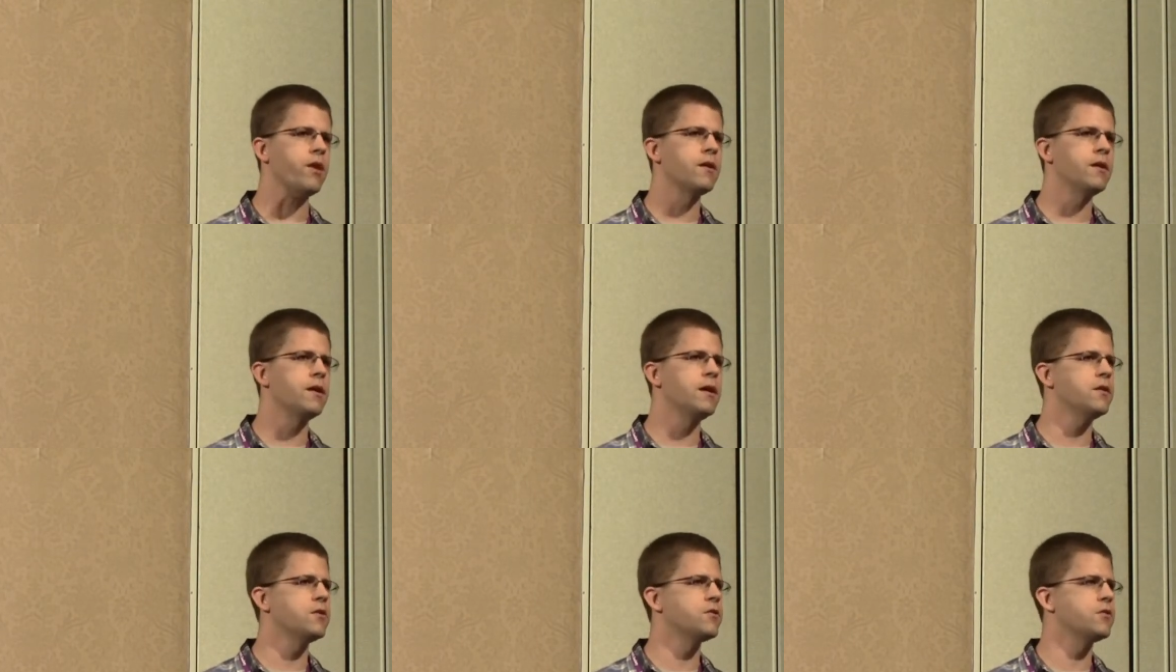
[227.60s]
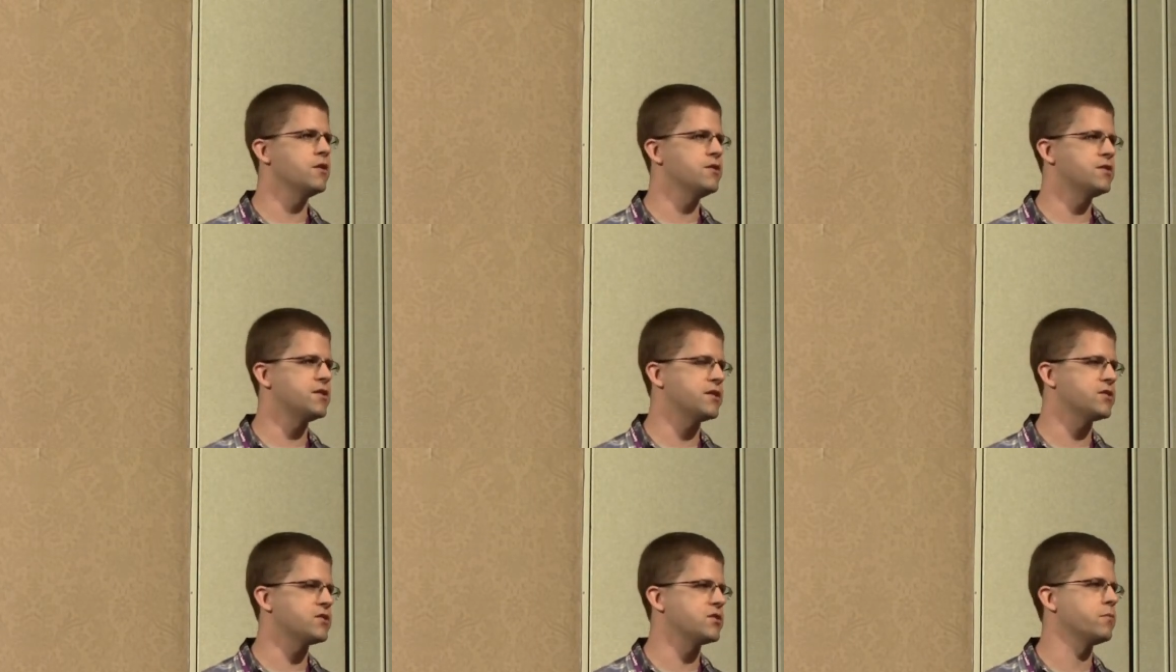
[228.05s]
Uh, they're going
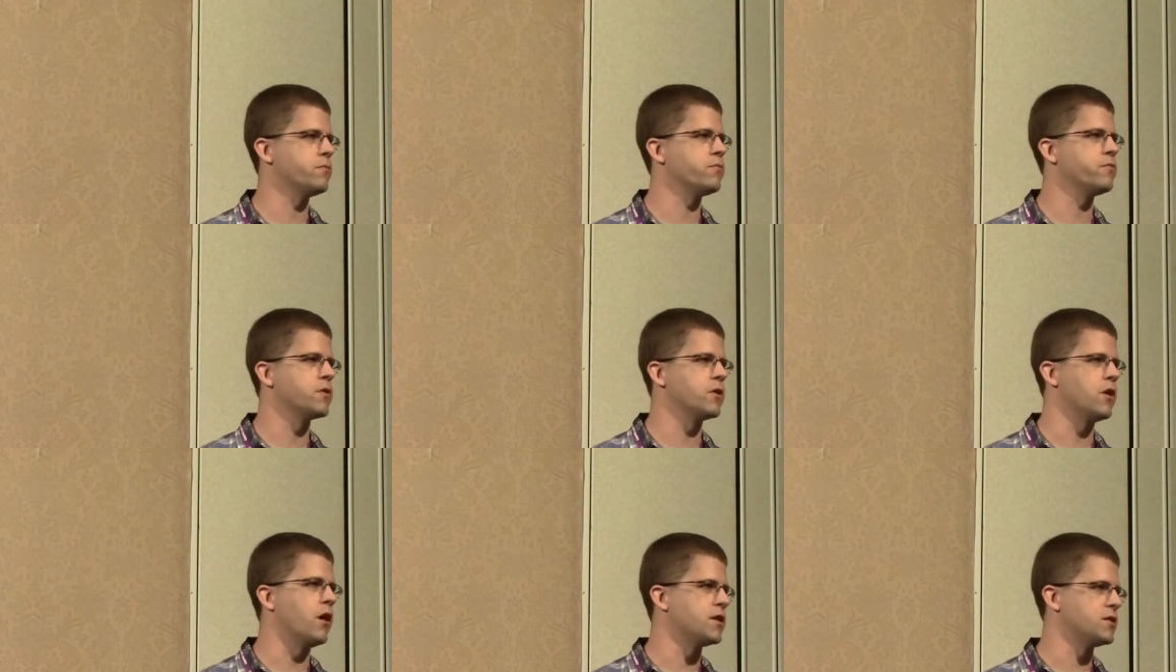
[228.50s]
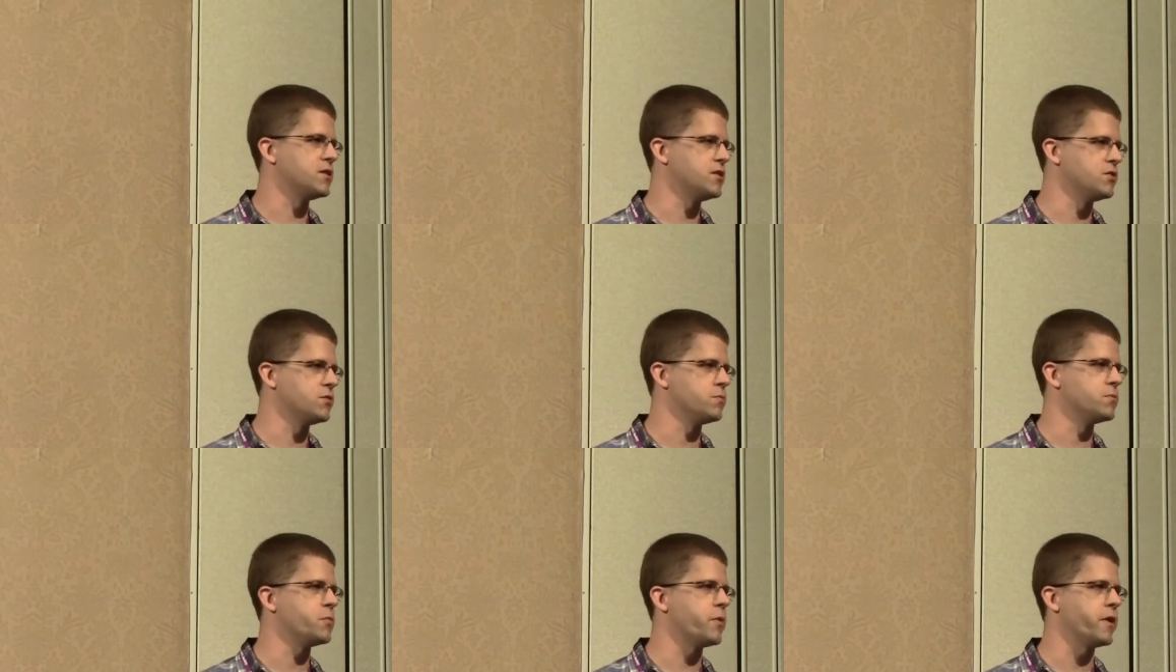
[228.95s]
to test them for
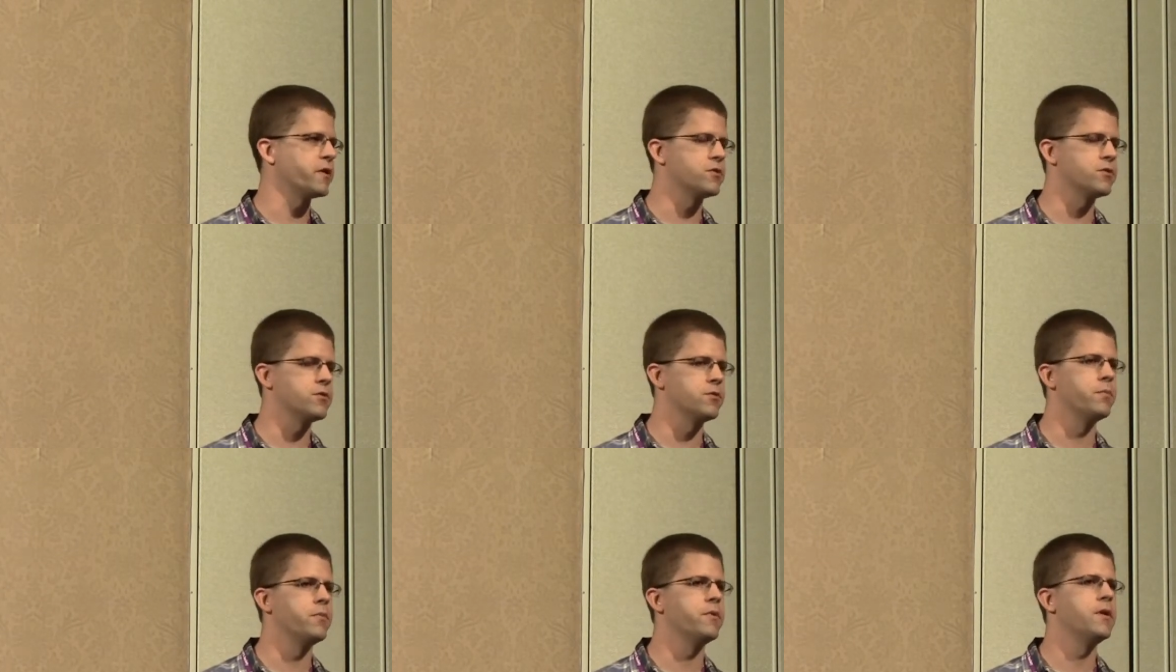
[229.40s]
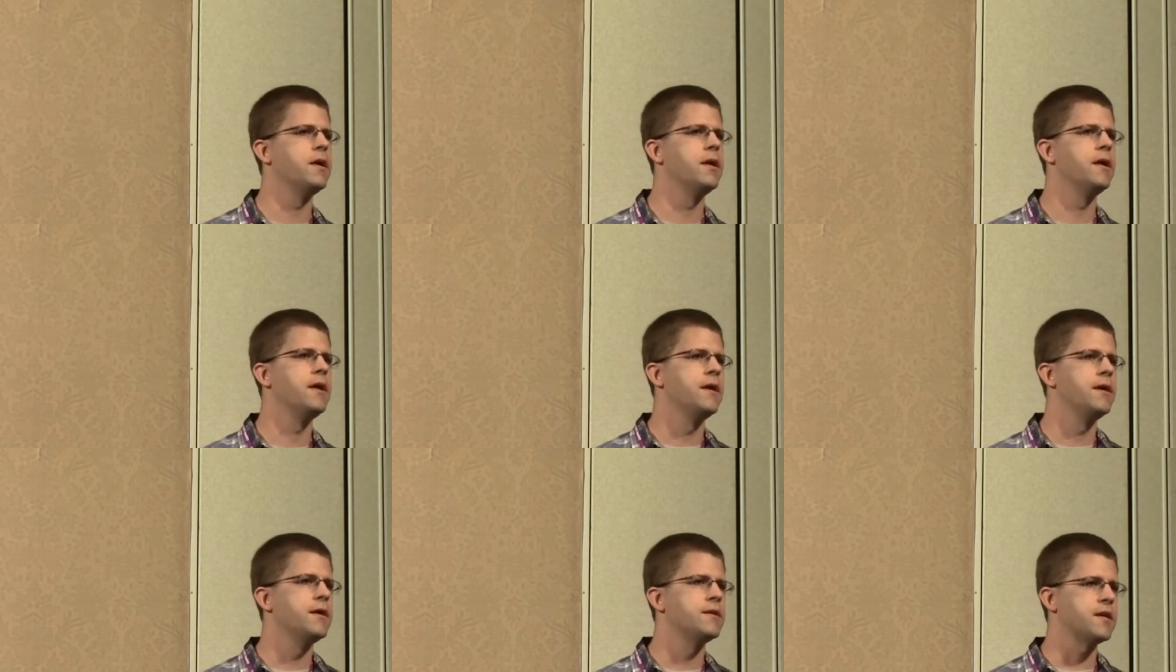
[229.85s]
autism spectrum,
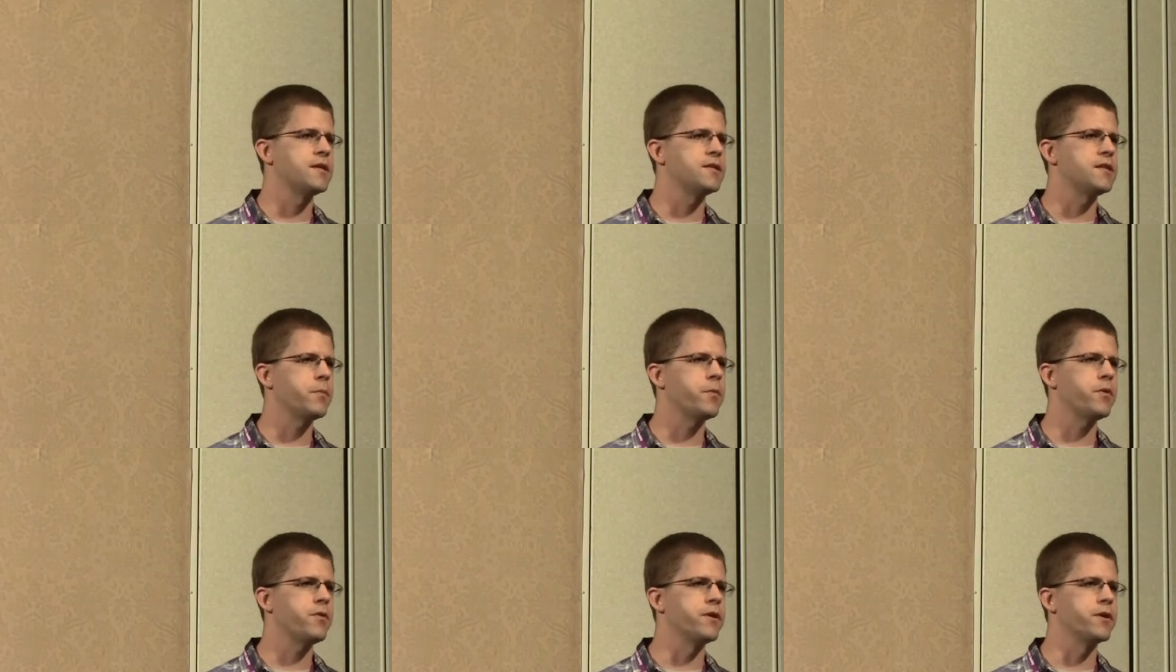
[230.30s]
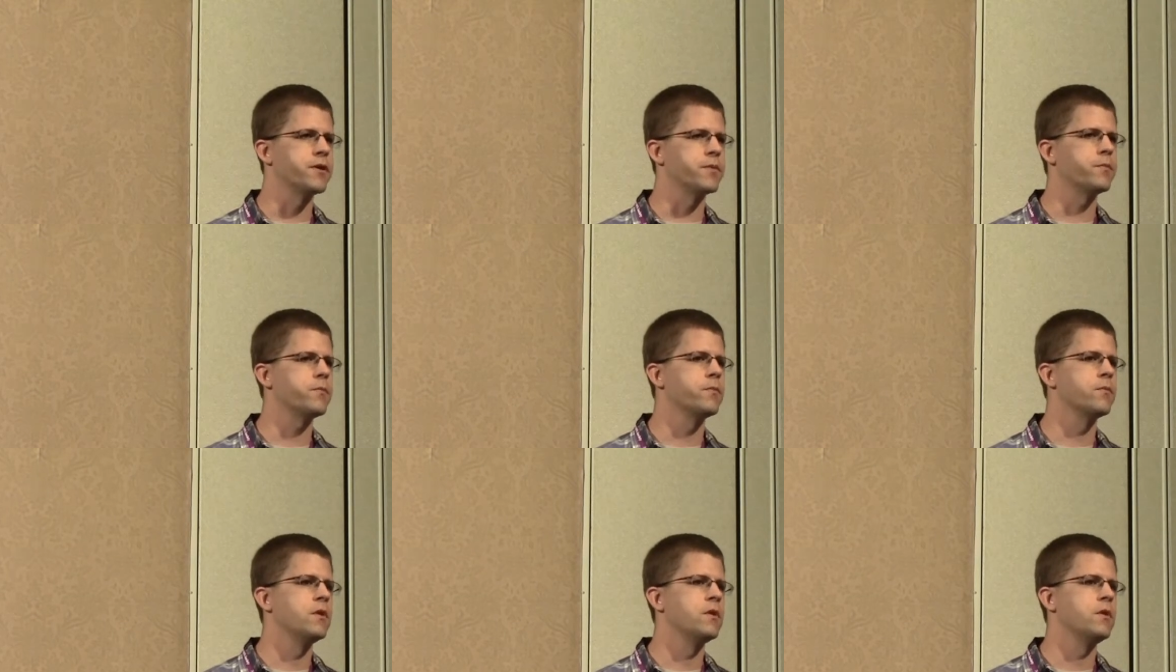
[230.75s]
that type of thing.